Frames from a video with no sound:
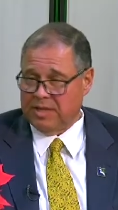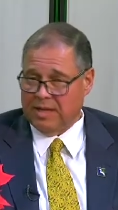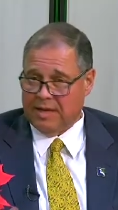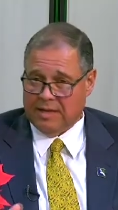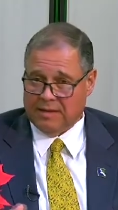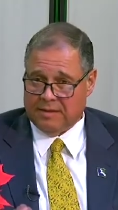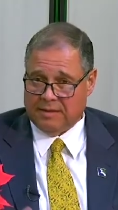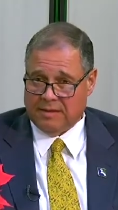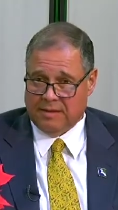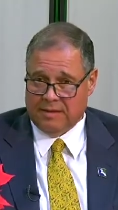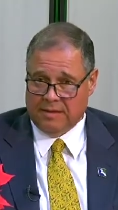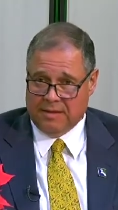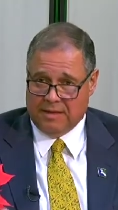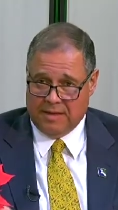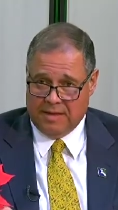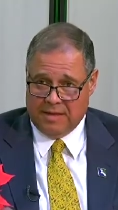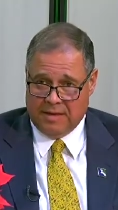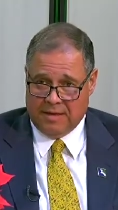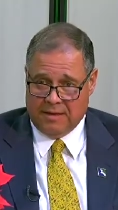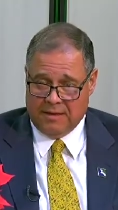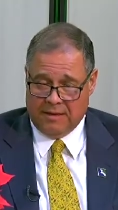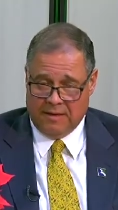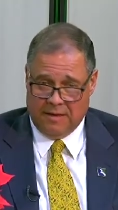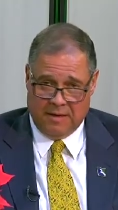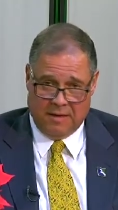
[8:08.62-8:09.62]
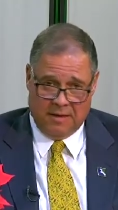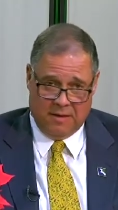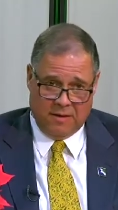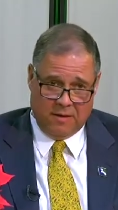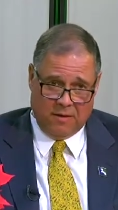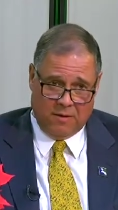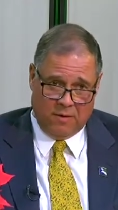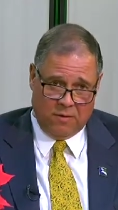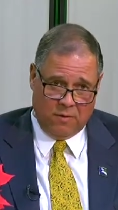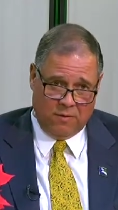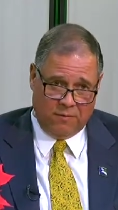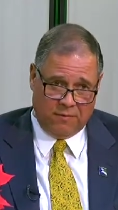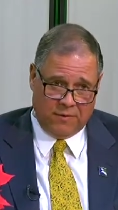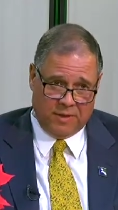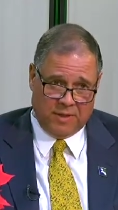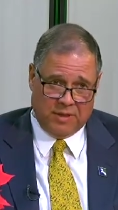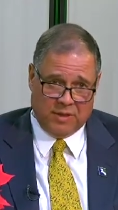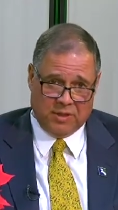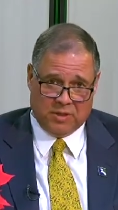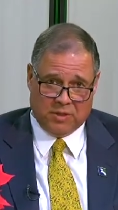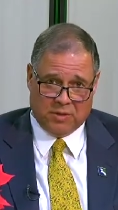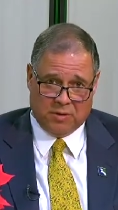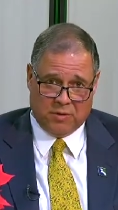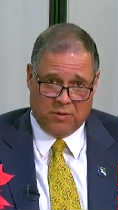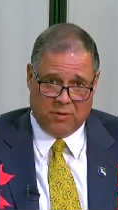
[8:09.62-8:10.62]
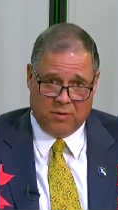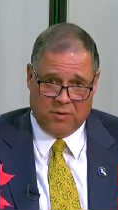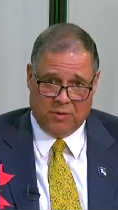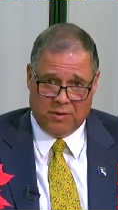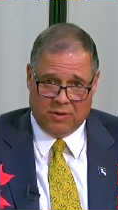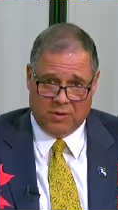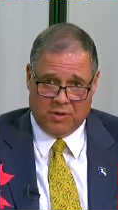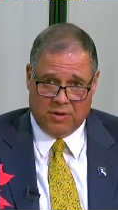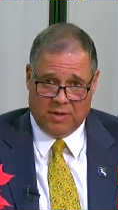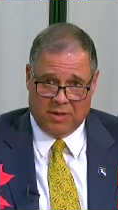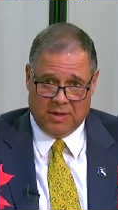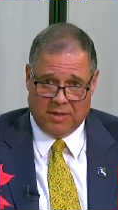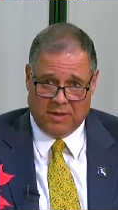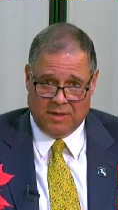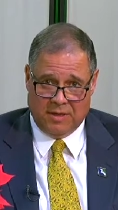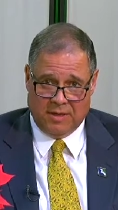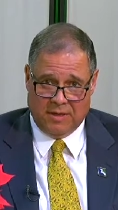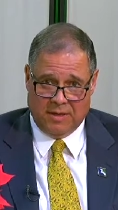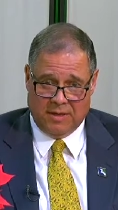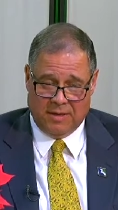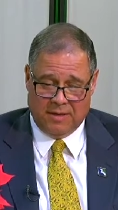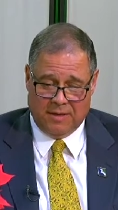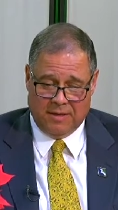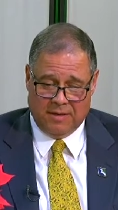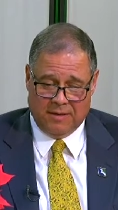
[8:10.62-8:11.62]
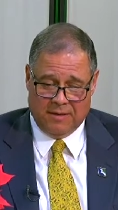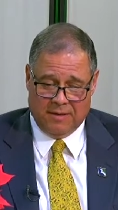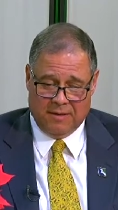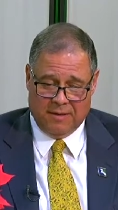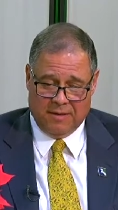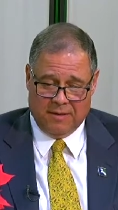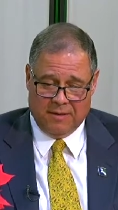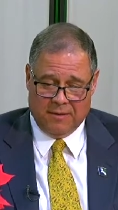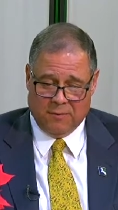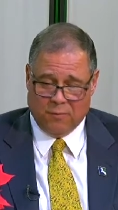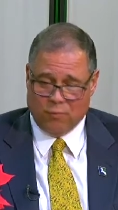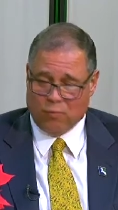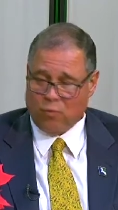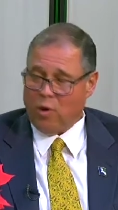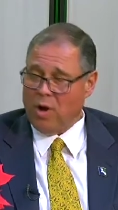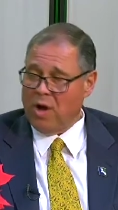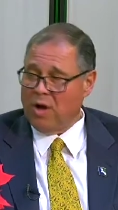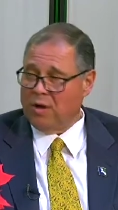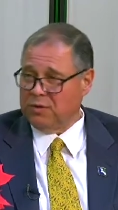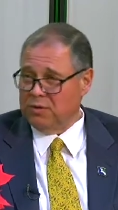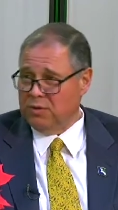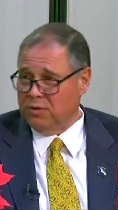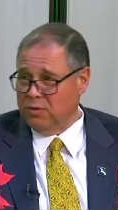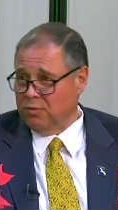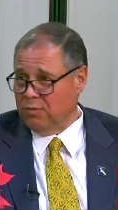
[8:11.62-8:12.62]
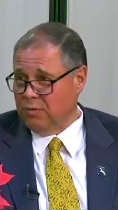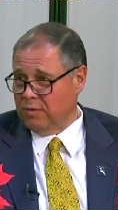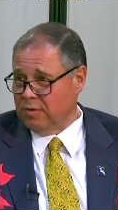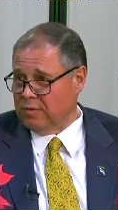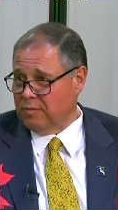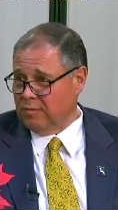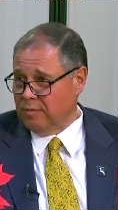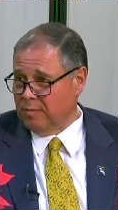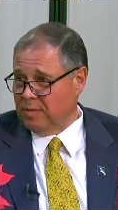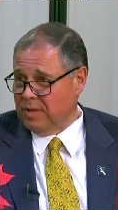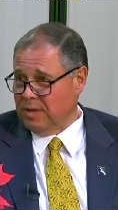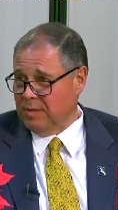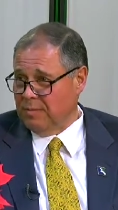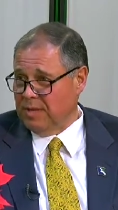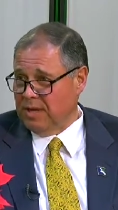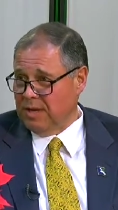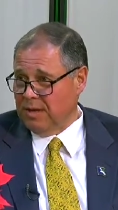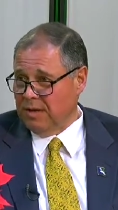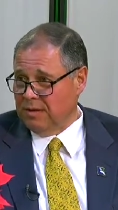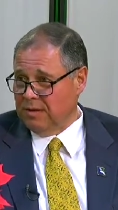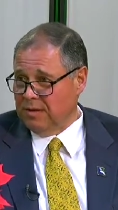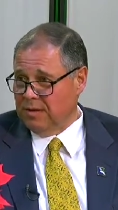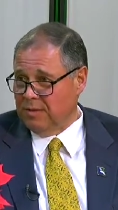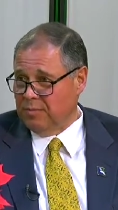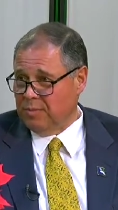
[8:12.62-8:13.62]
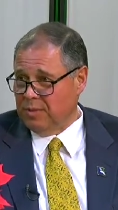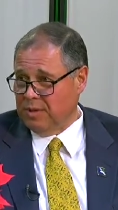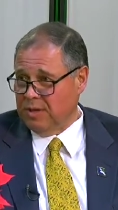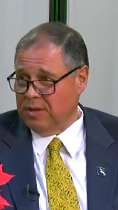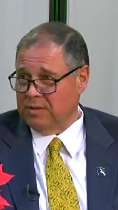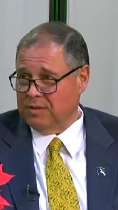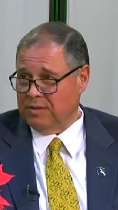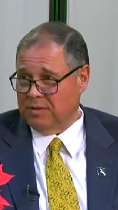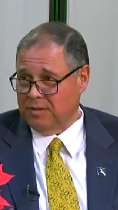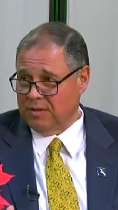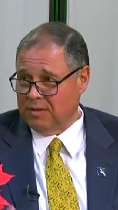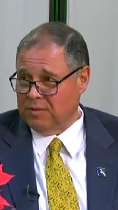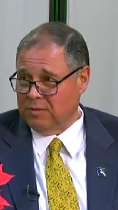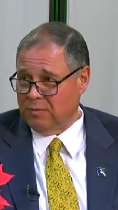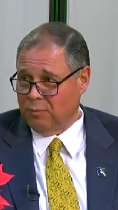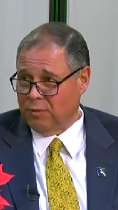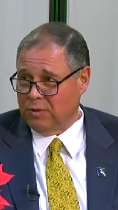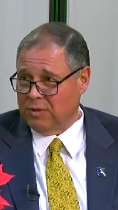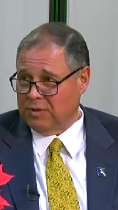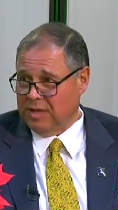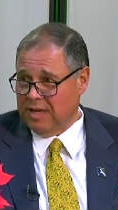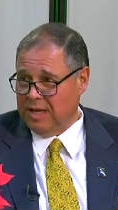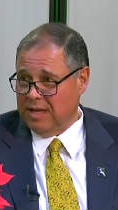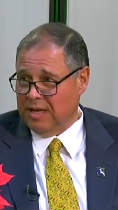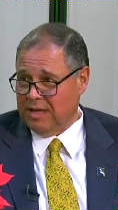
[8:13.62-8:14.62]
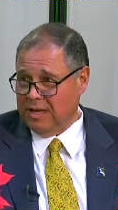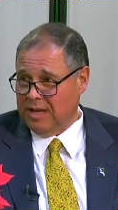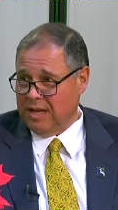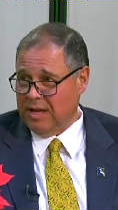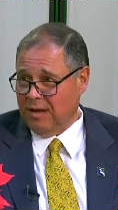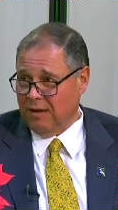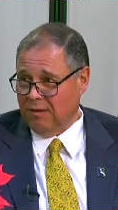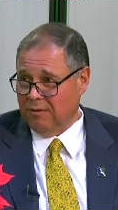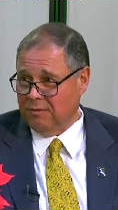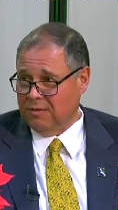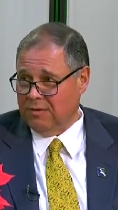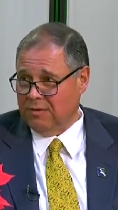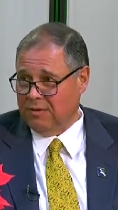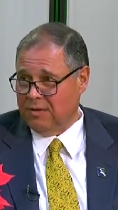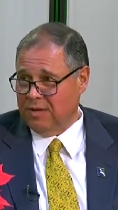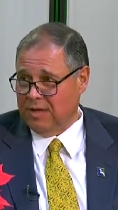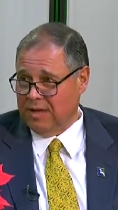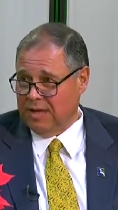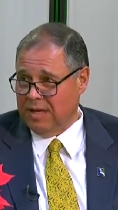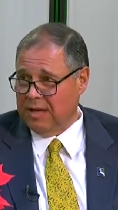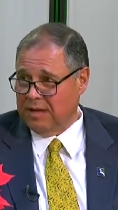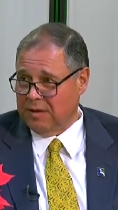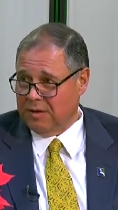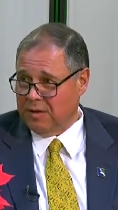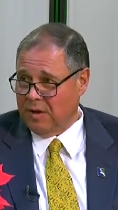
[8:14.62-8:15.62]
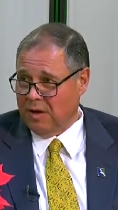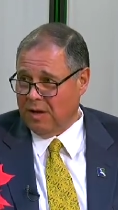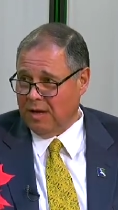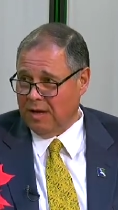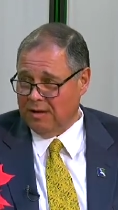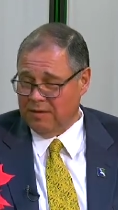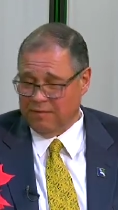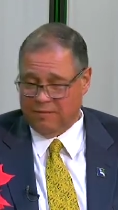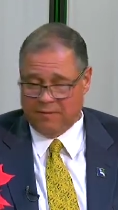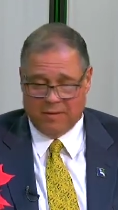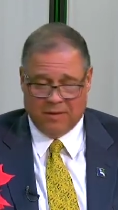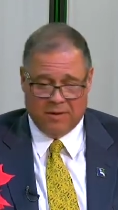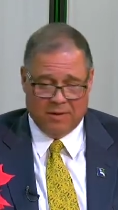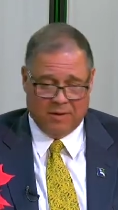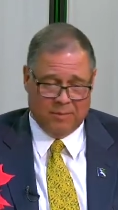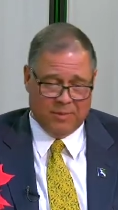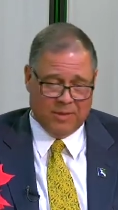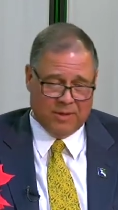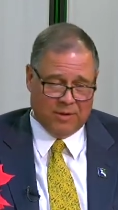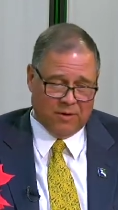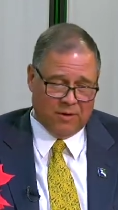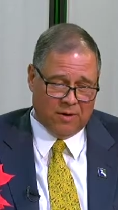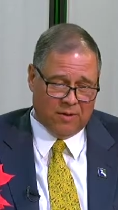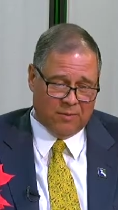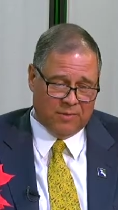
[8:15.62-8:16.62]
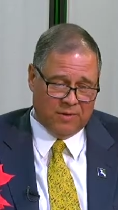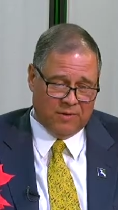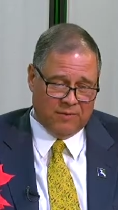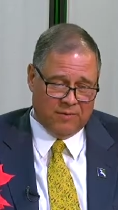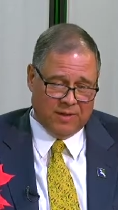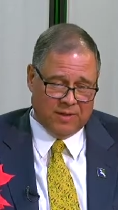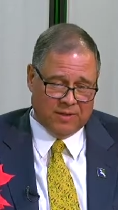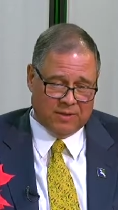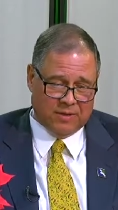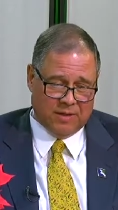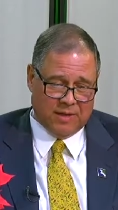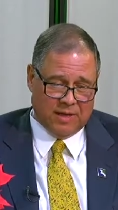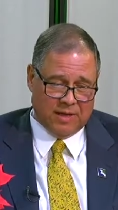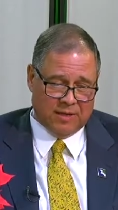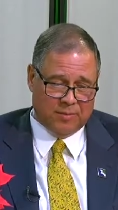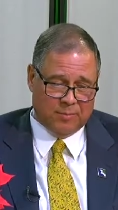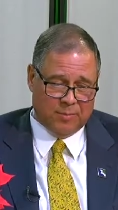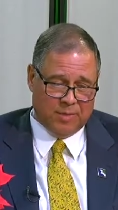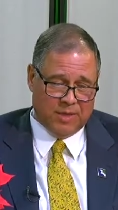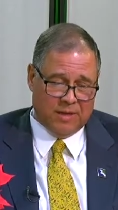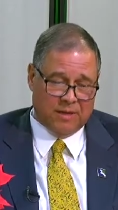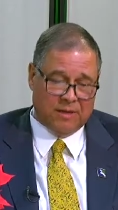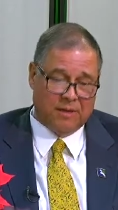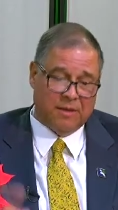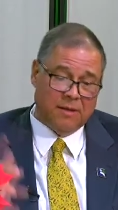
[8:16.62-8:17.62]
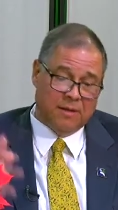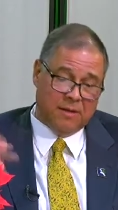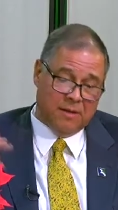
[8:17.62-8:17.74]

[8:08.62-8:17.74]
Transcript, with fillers: stats and, and hopefully discouraging uh, wrongdoers from coming onto the peninsula because word's getting out. You're going to get caught if you come into RPV, so that's big.